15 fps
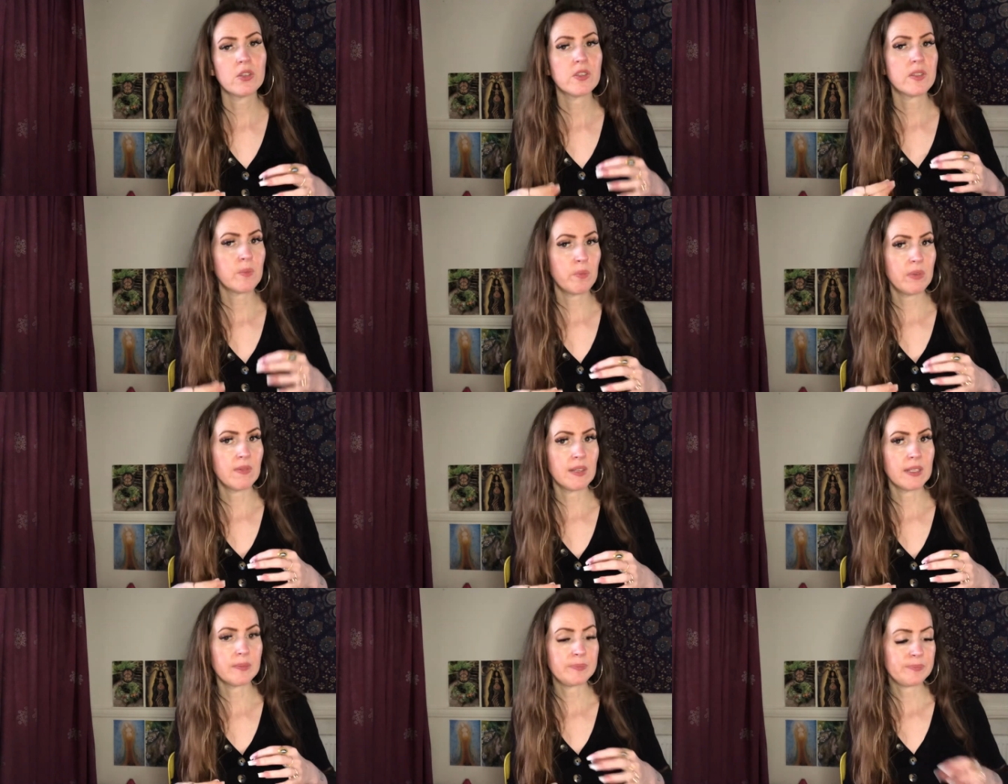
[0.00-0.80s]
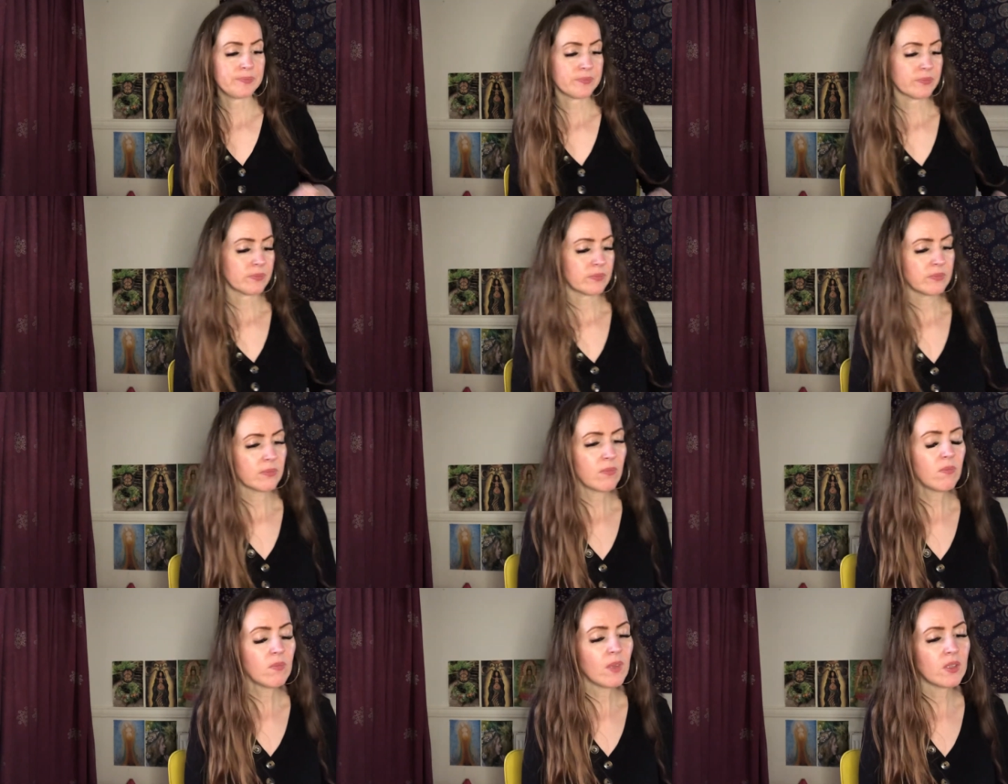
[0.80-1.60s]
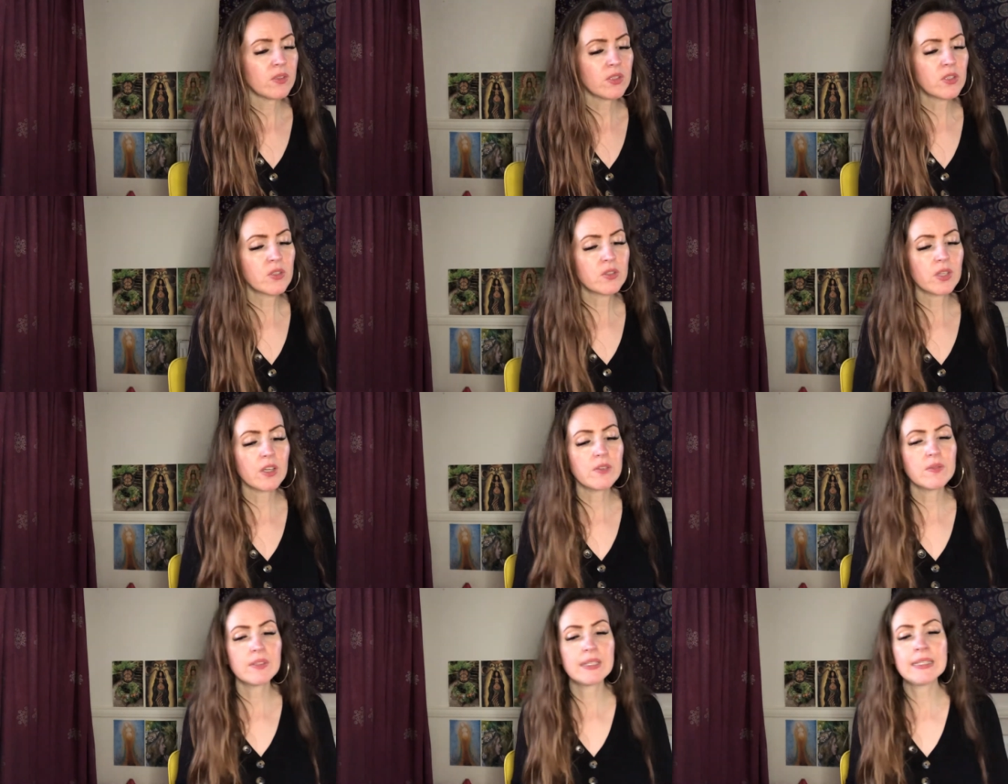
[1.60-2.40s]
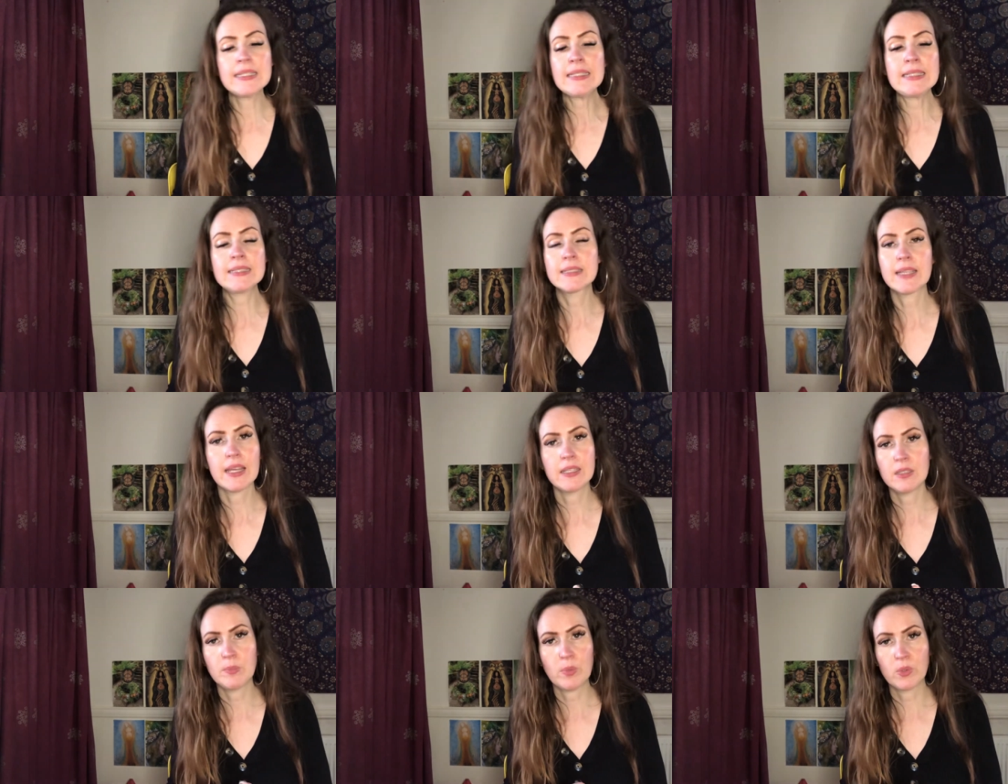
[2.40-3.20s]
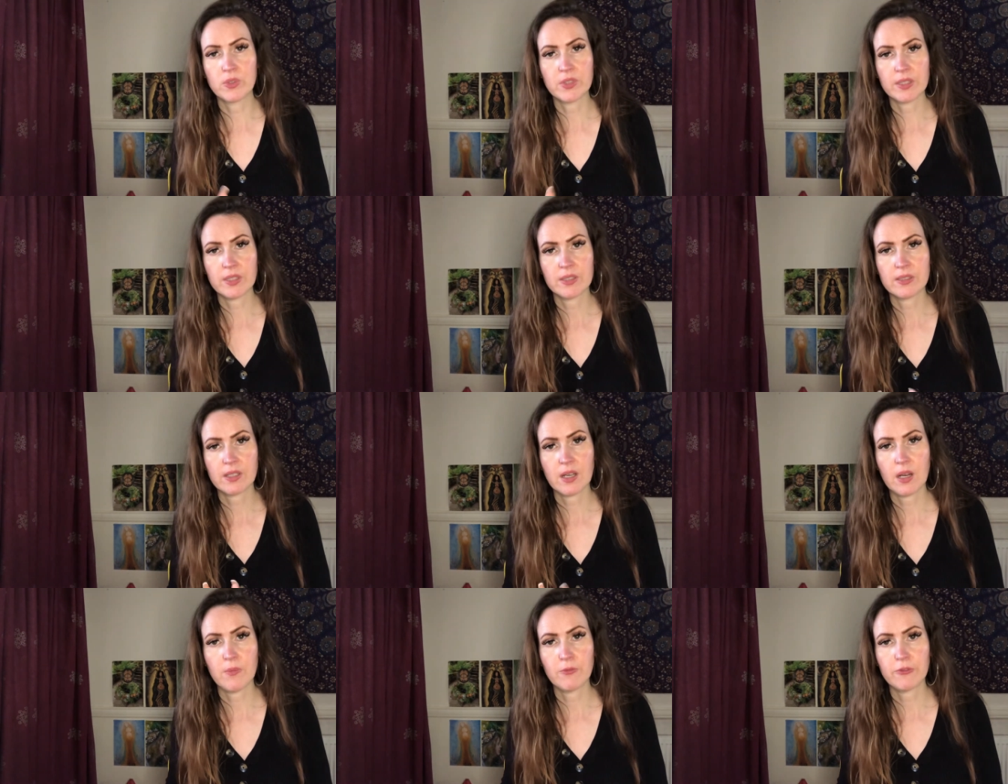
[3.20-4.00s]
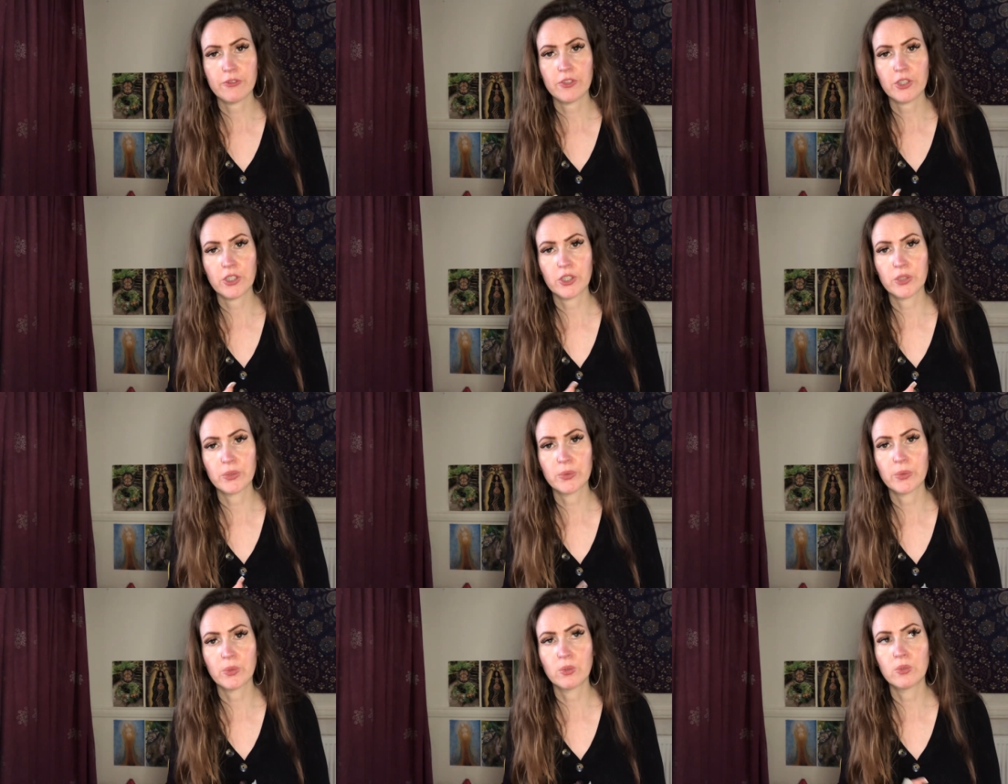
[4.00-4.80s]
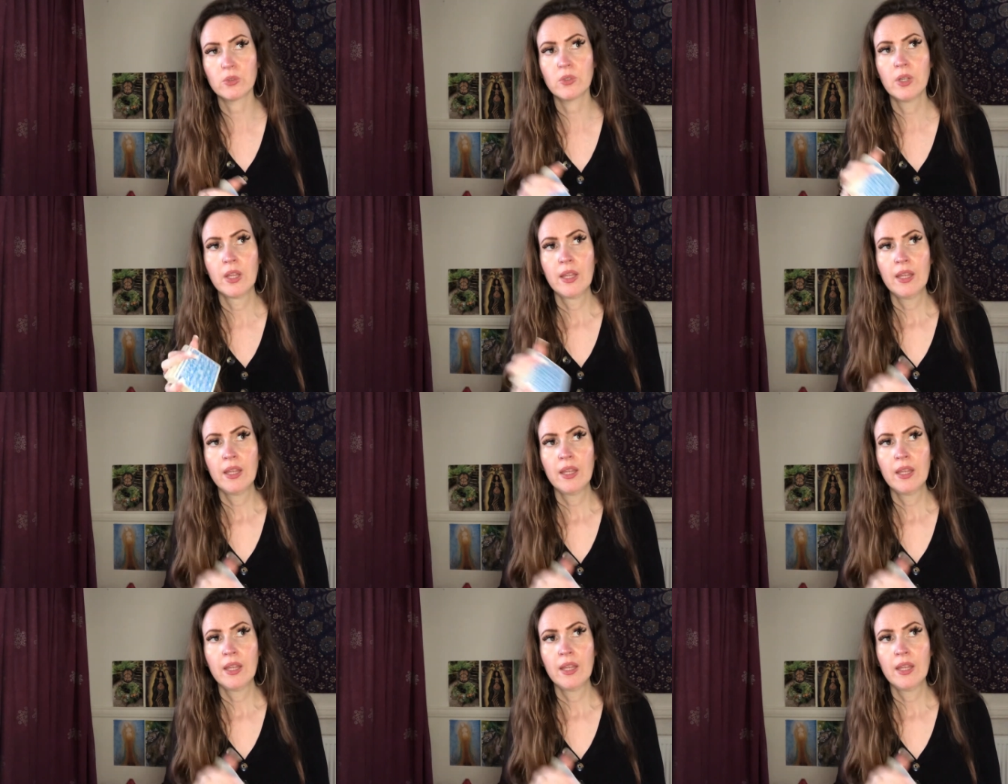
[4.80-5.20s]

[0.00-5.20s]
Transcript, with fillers: spirit so you don't need anybody to comfort you or